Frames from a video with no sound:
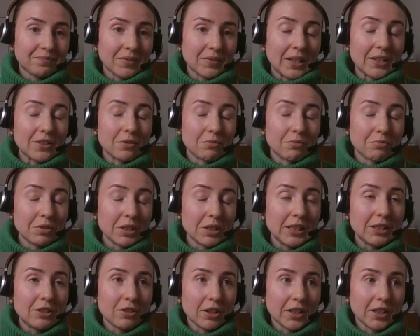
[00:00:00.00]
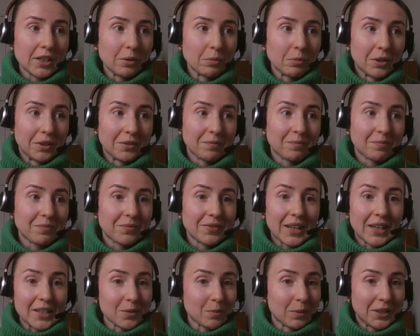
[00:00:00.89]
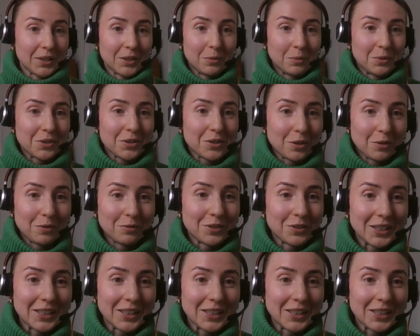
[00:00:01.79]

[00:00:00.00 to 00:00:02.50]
It's a really tricky one. That's why no one's solved